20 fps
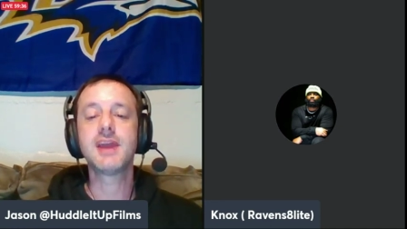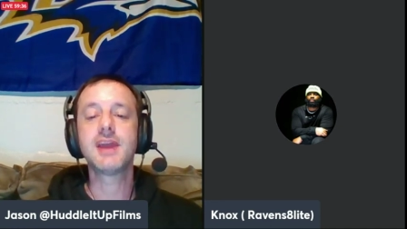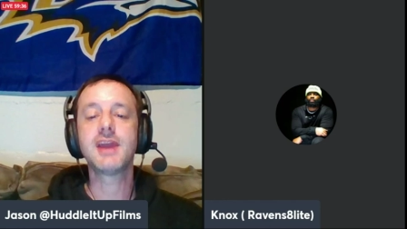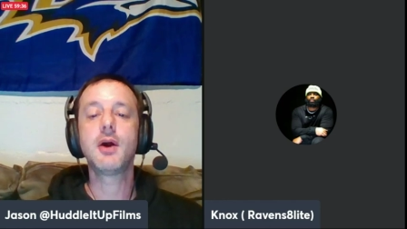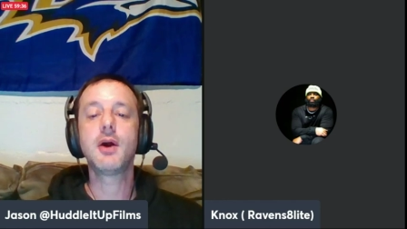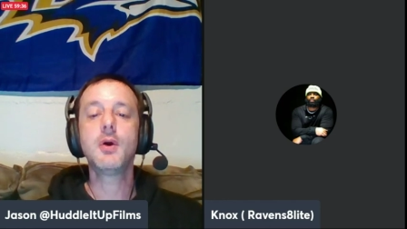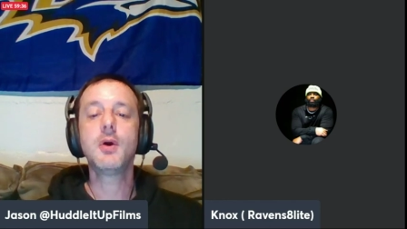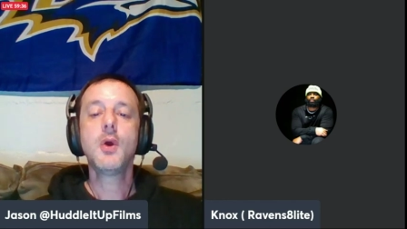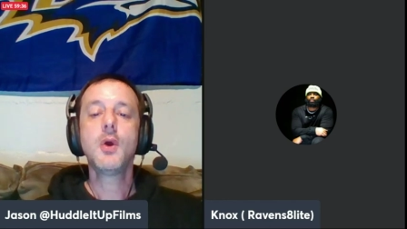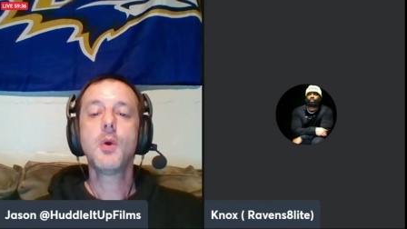
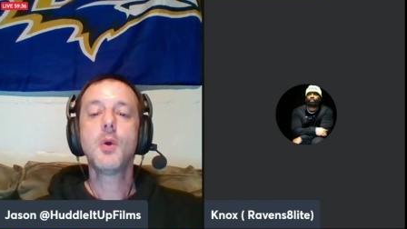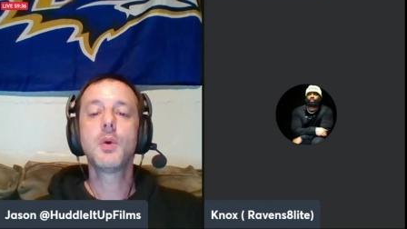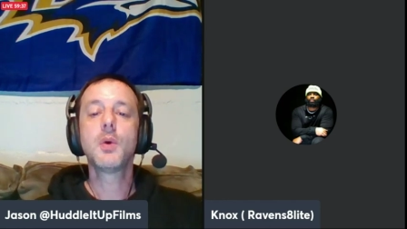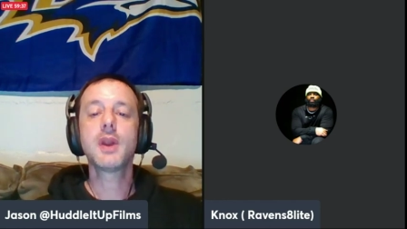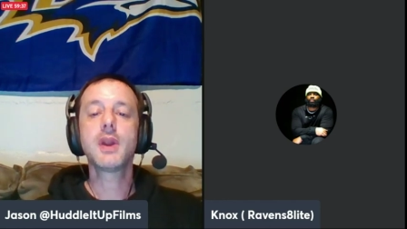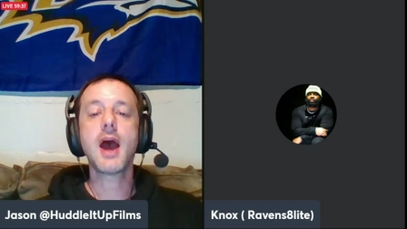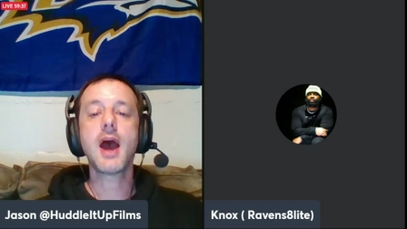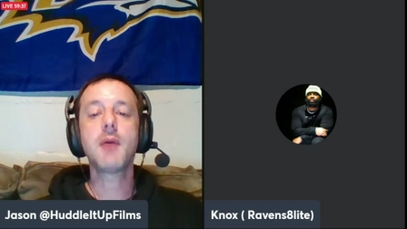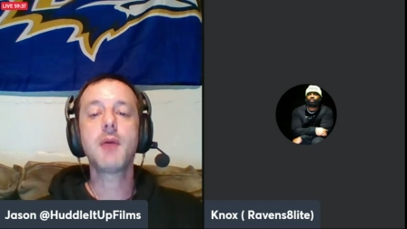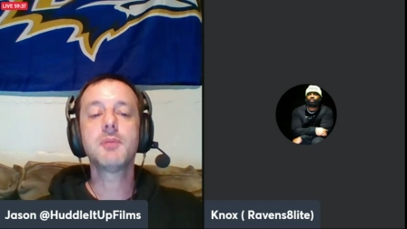Now,
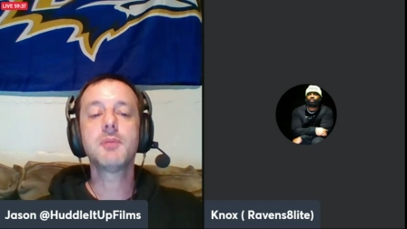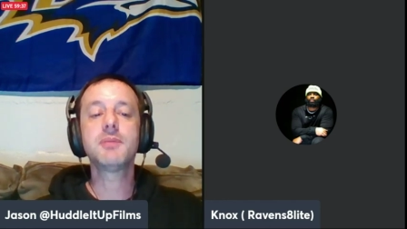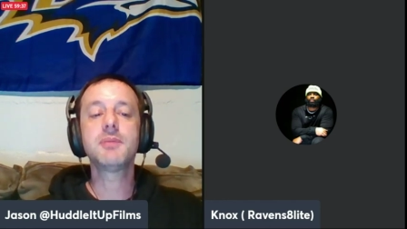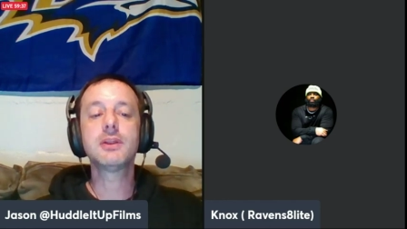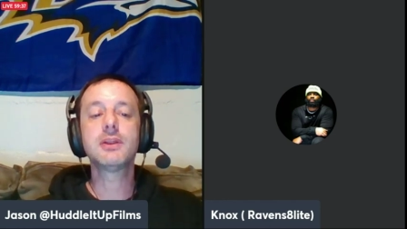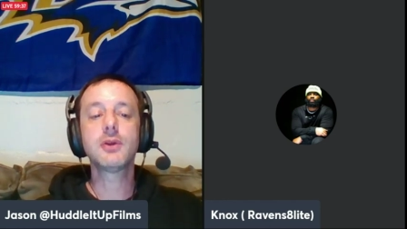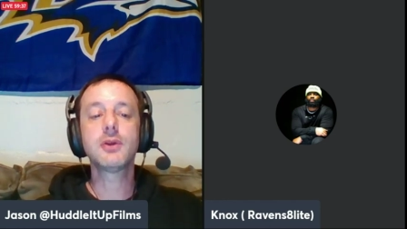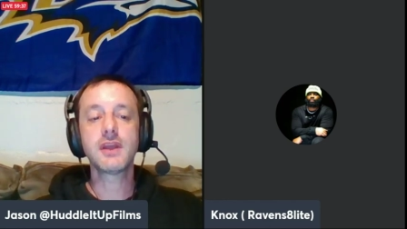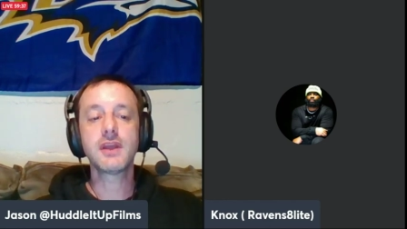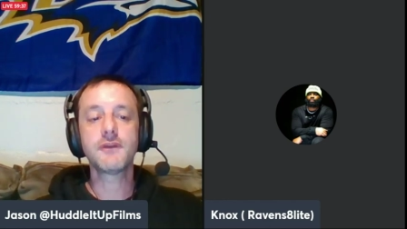what I would be
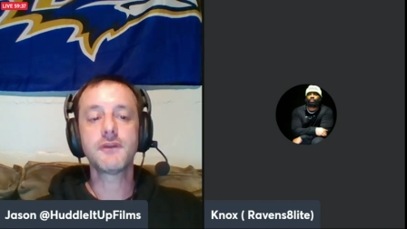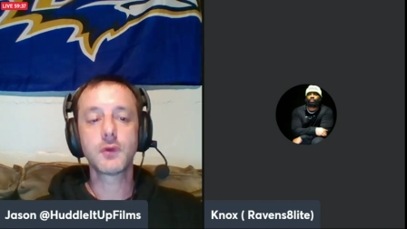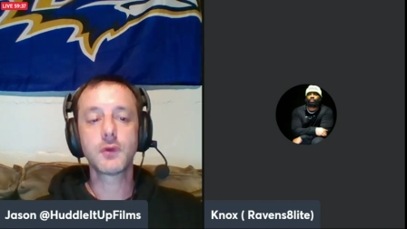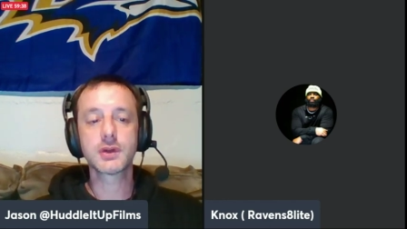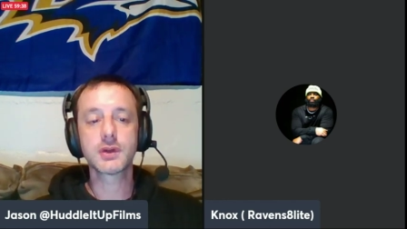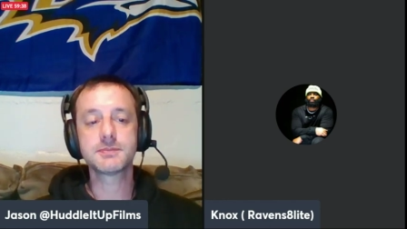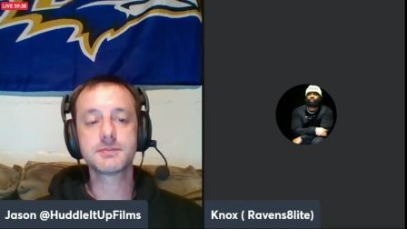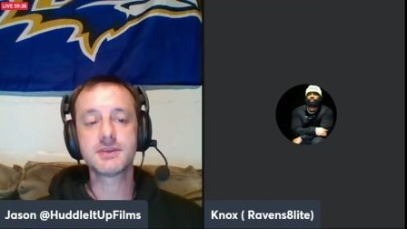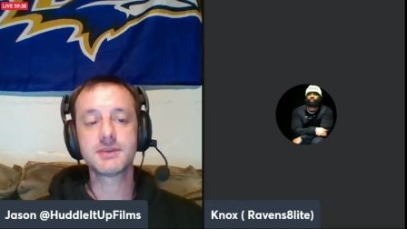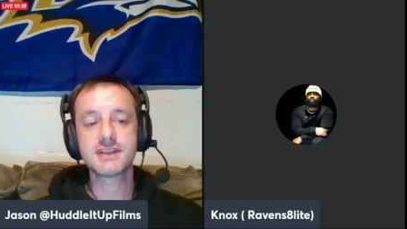looking
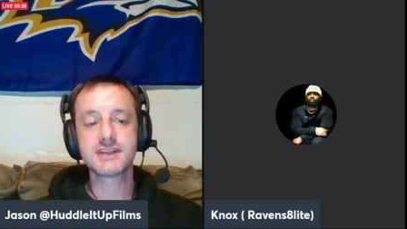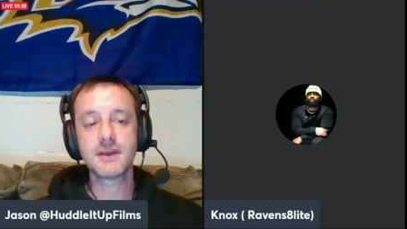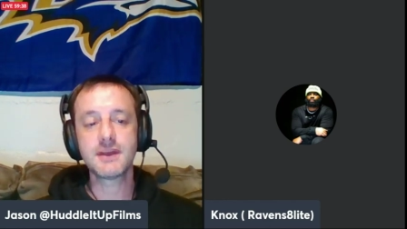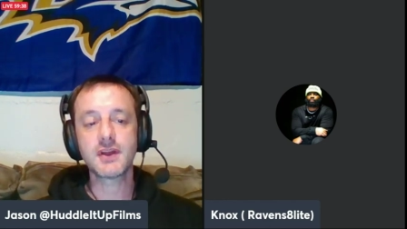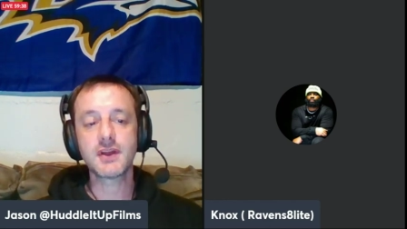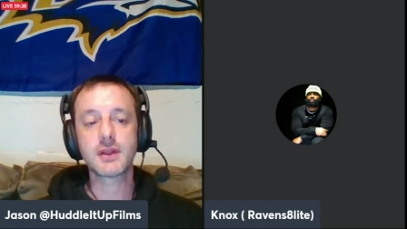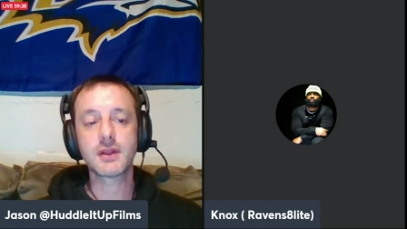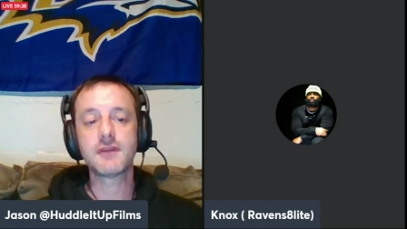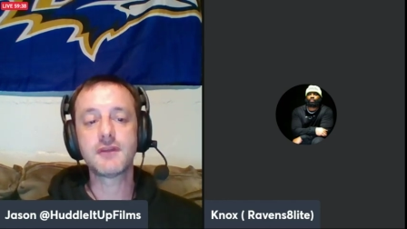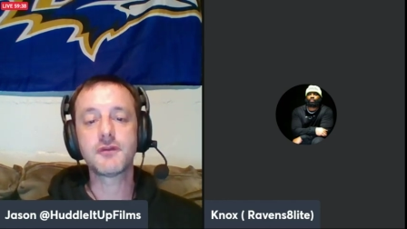for
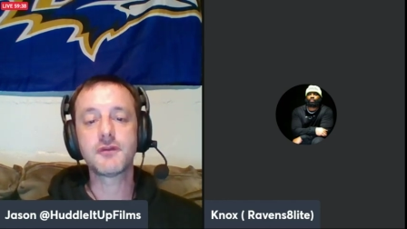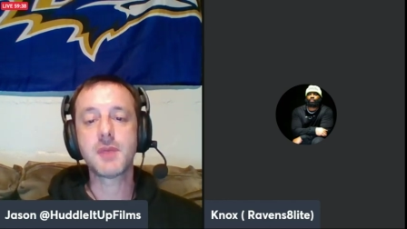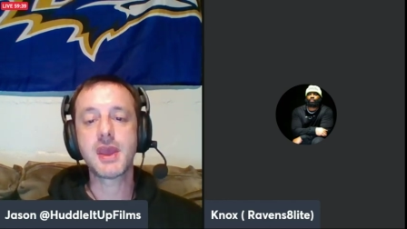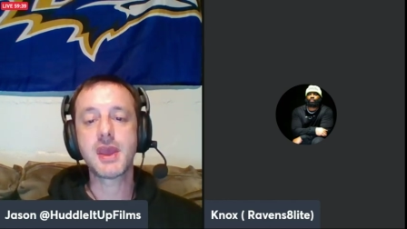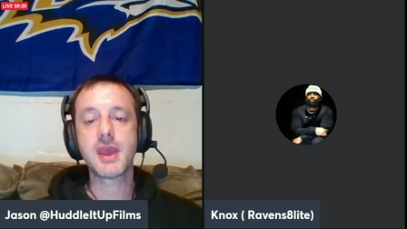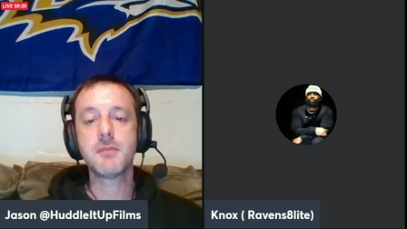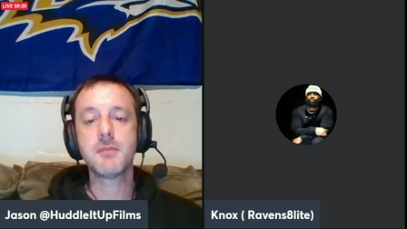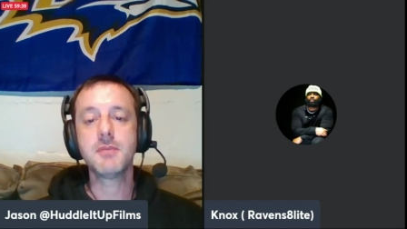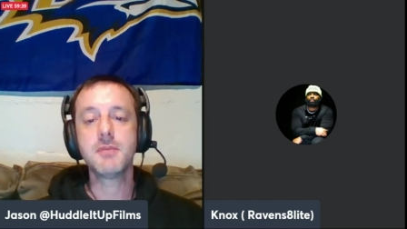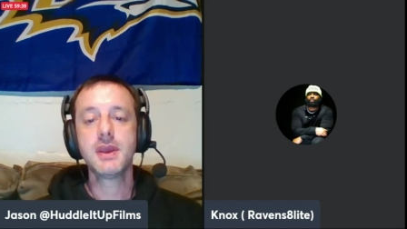specifically from
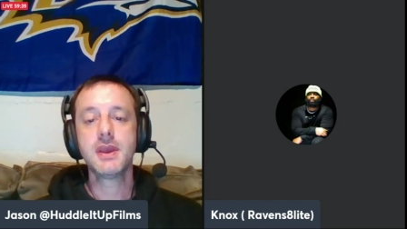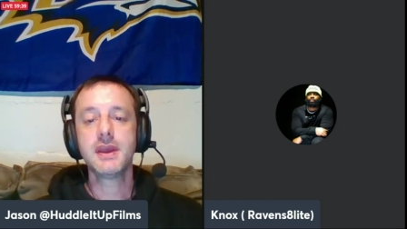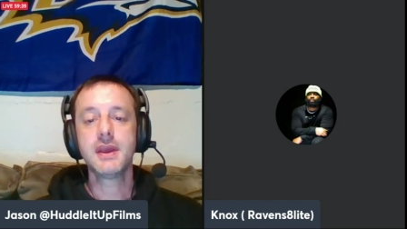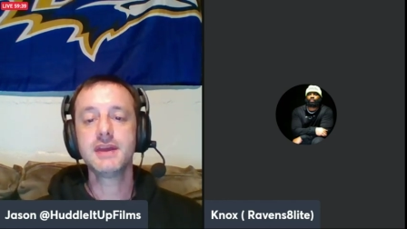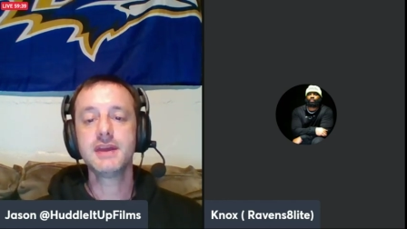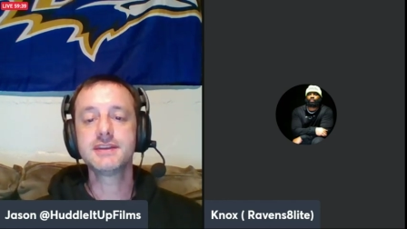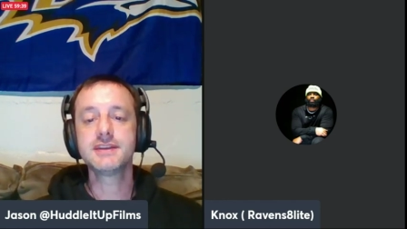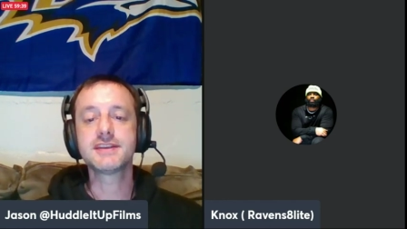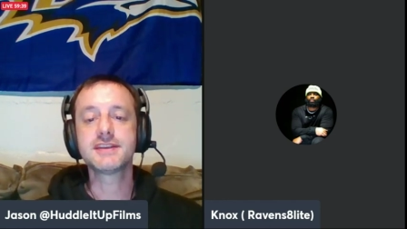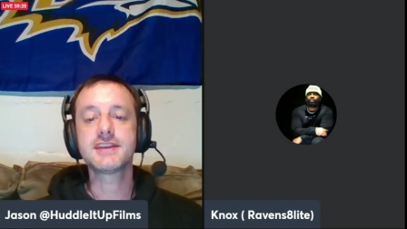him
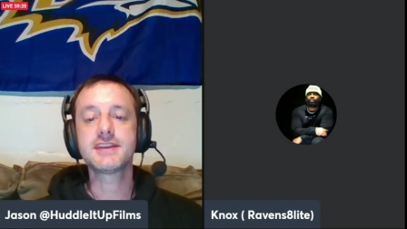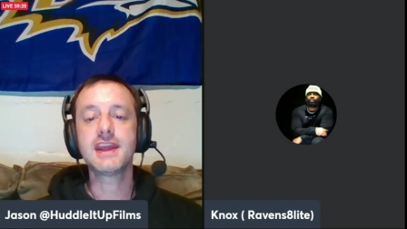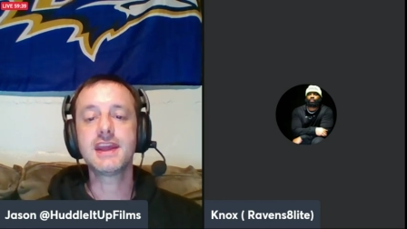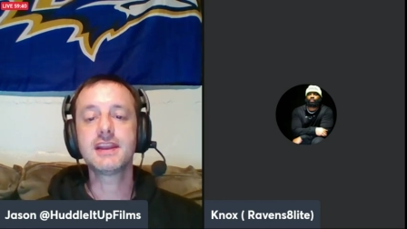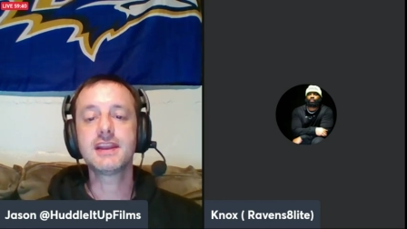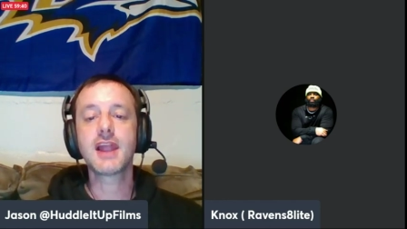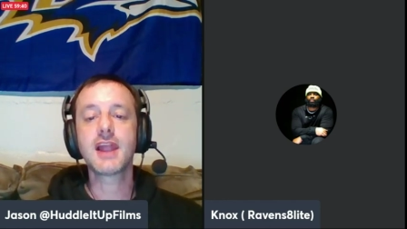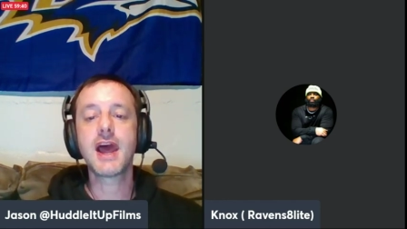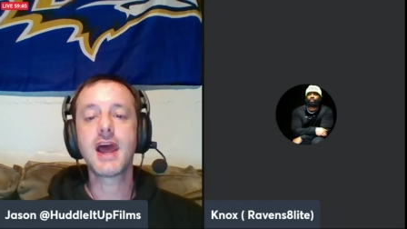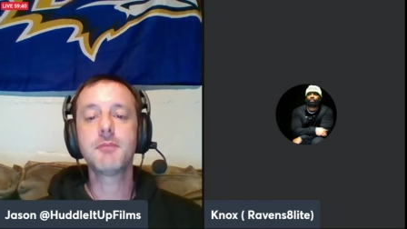is his
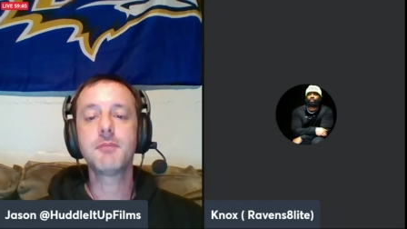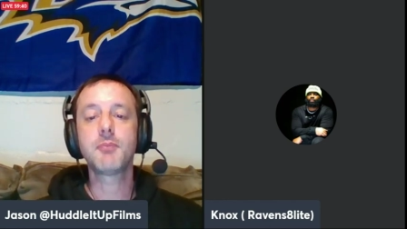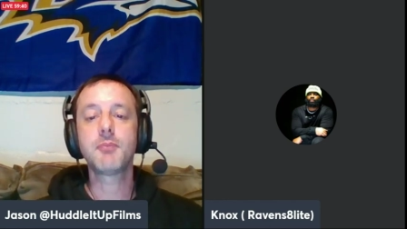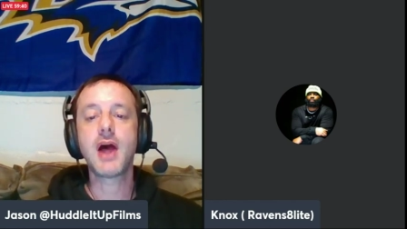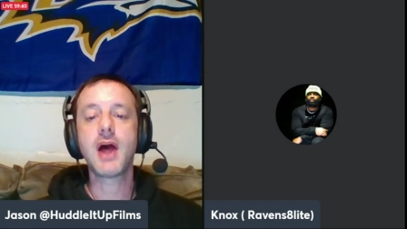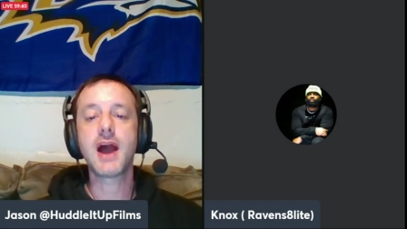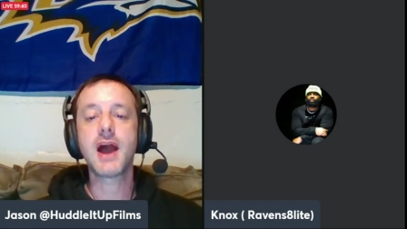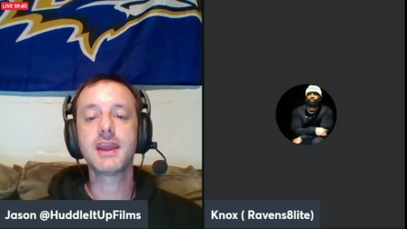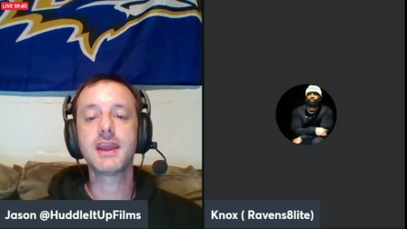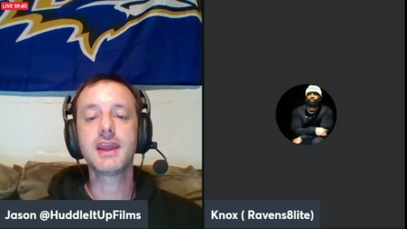inline
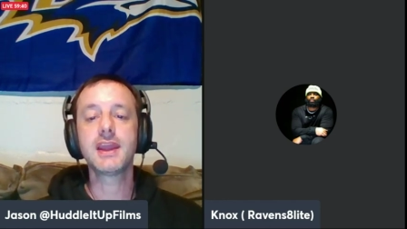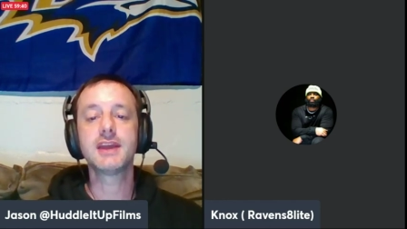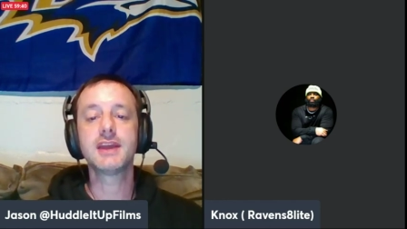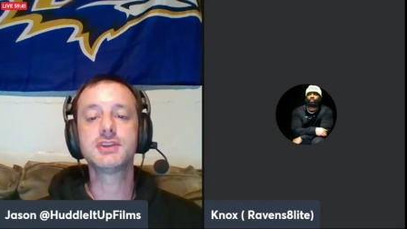blocking,